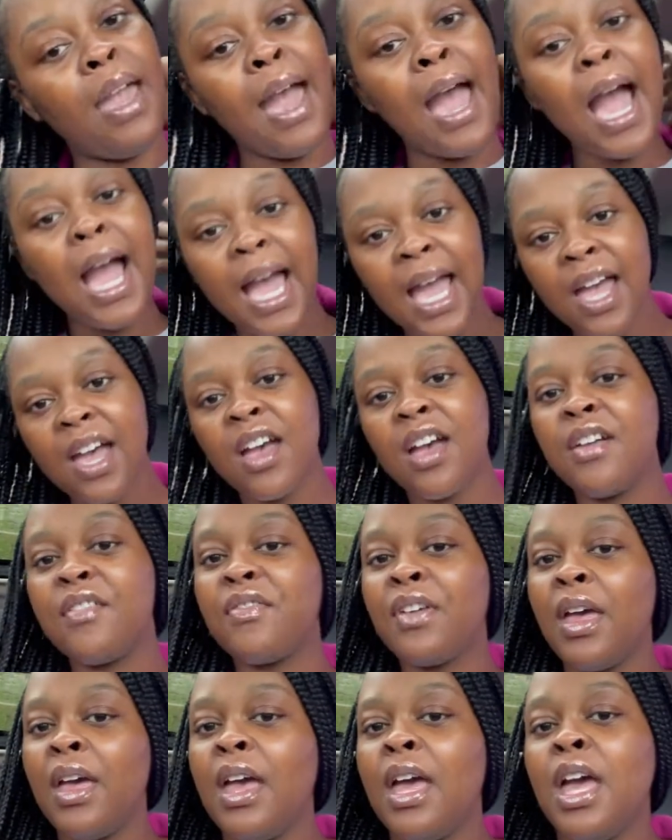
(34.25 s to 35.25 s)
i have
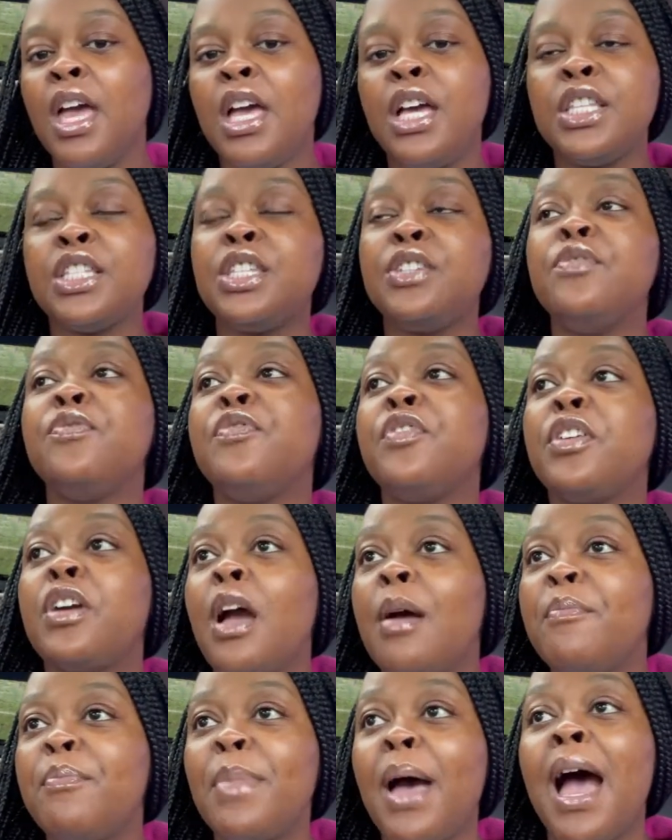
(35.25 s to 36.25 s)
to
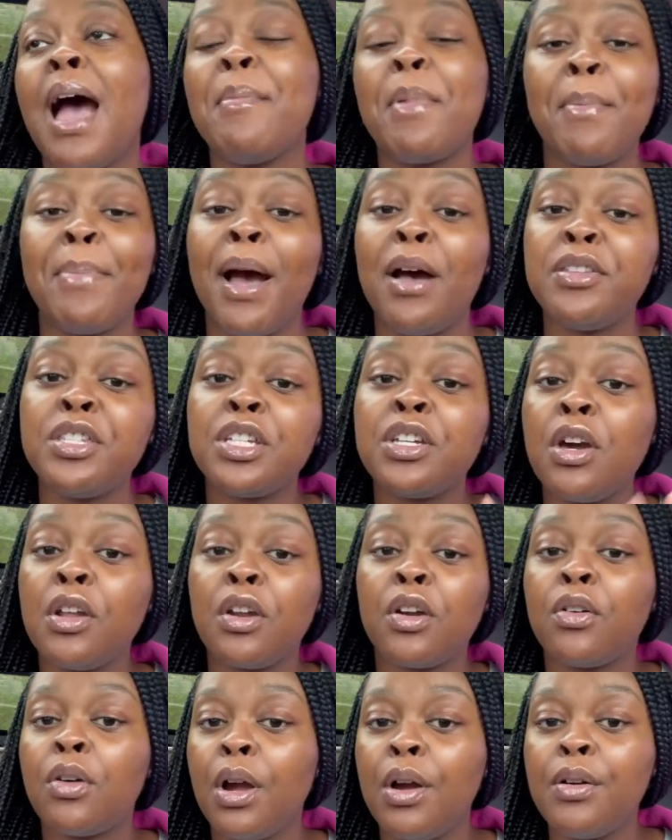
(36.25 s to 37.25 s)
I'm, I'm about to go
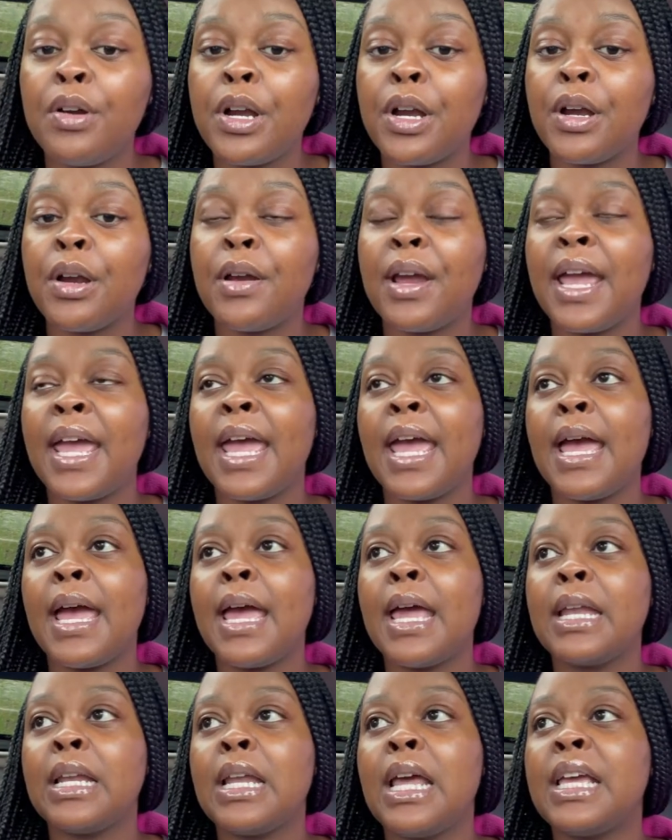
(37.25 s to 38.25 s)
to kroger
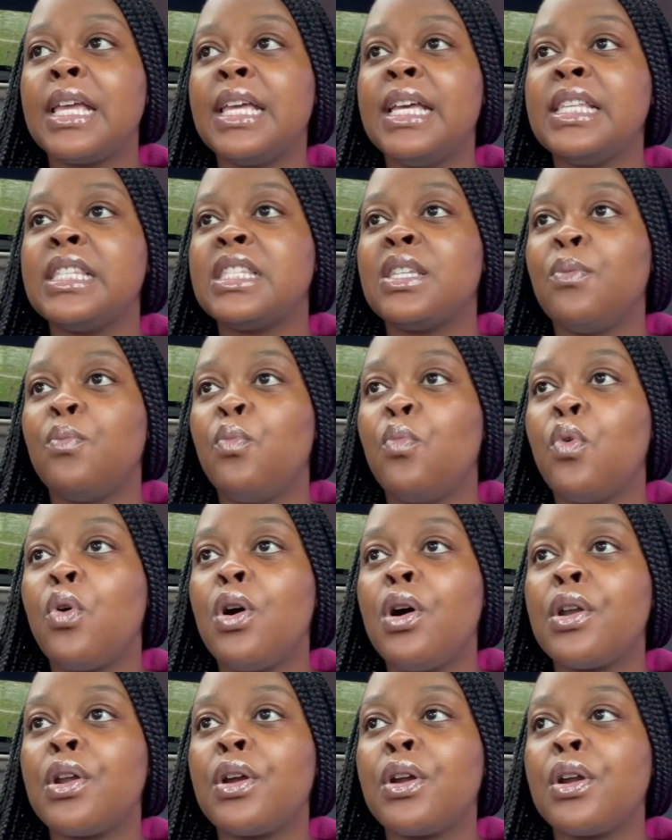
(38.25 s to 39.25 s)
and get some
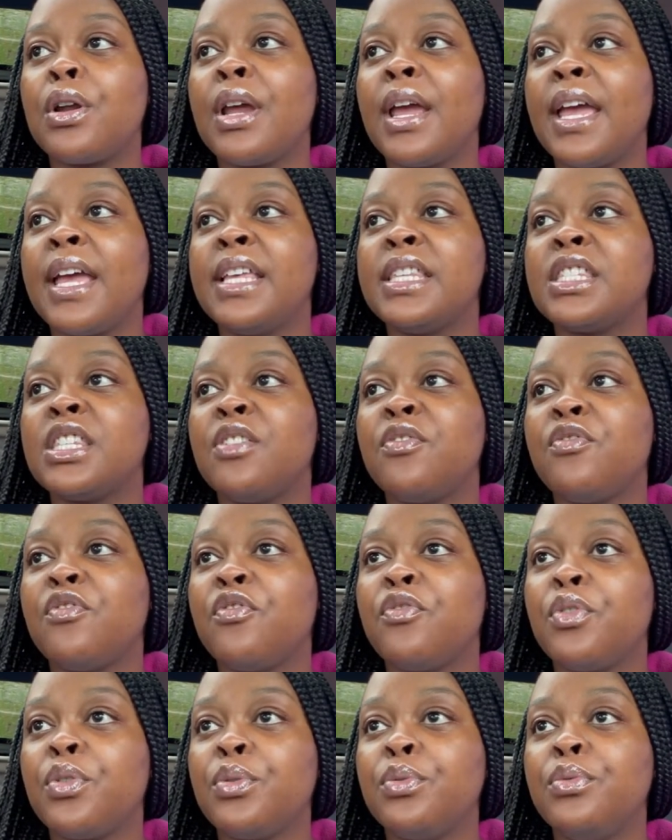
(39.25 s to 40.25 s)
water and some
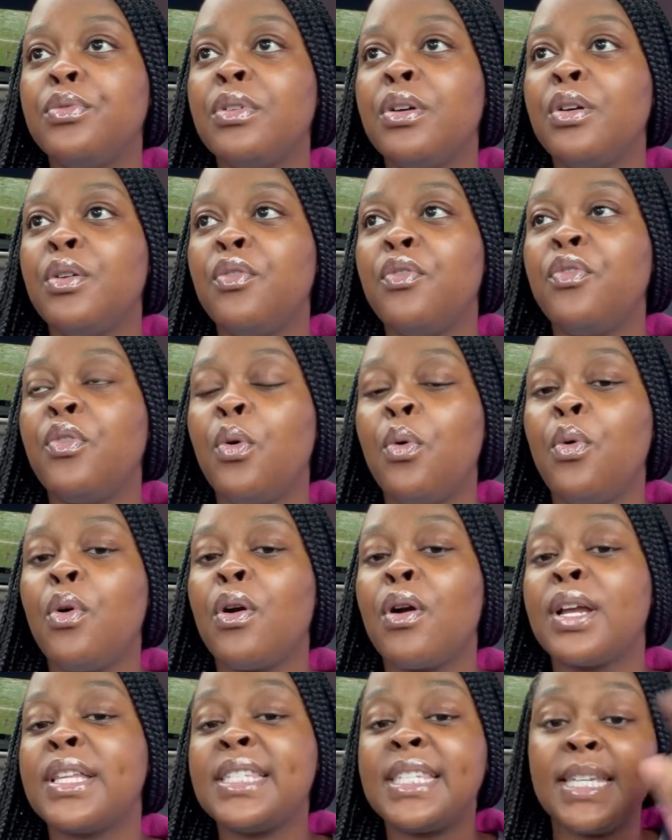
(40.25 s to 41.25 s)
fruit
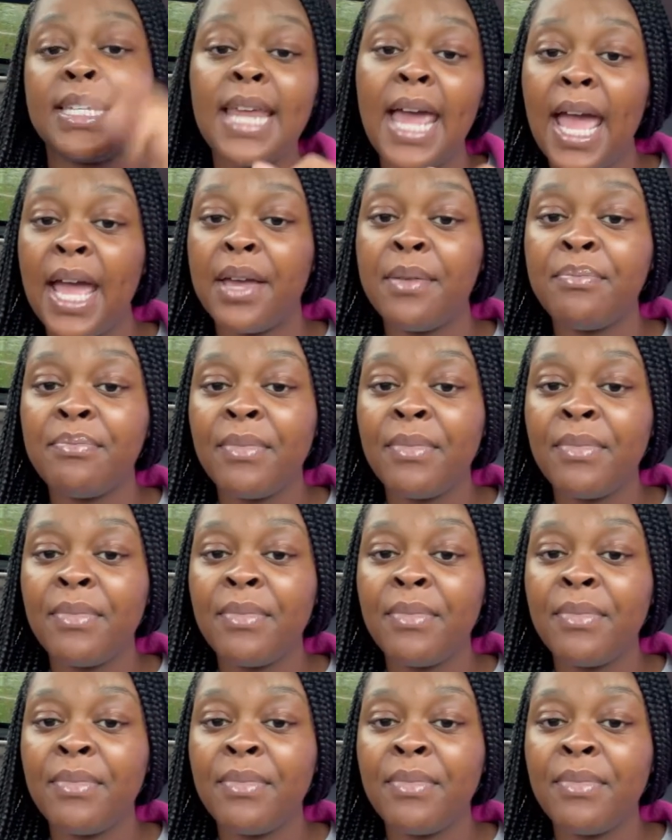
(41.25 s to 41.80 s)
for today